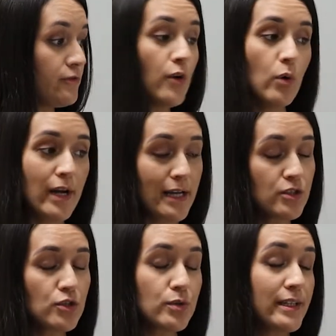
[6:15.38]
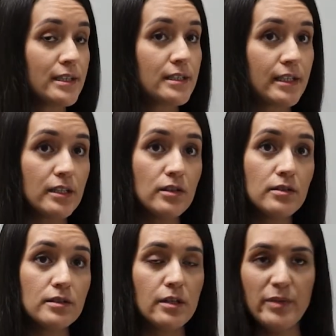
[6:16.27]
phone answering
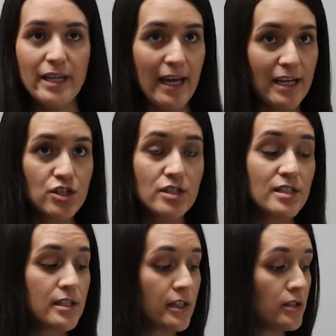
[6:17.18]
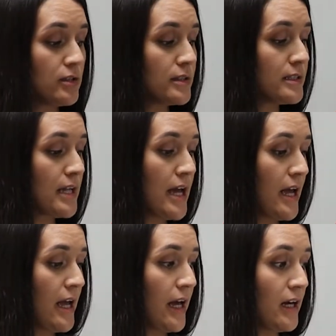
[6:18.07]
skills, communication skills,
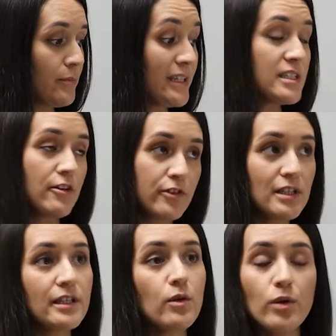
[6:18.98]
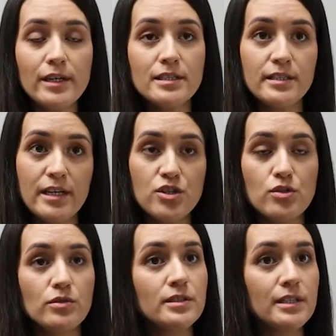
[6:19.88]
and definitely
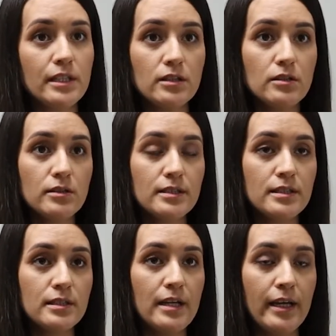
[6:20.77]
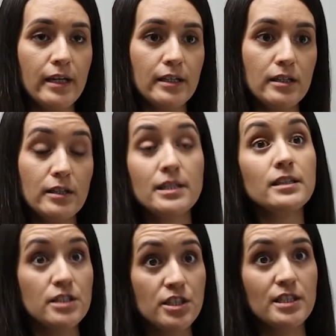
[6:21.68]
organizational skills and
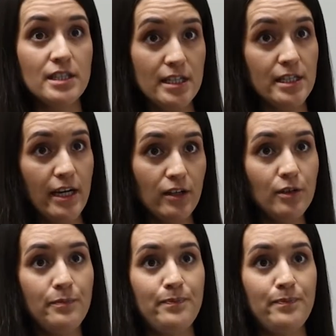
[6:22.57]
attention to detail.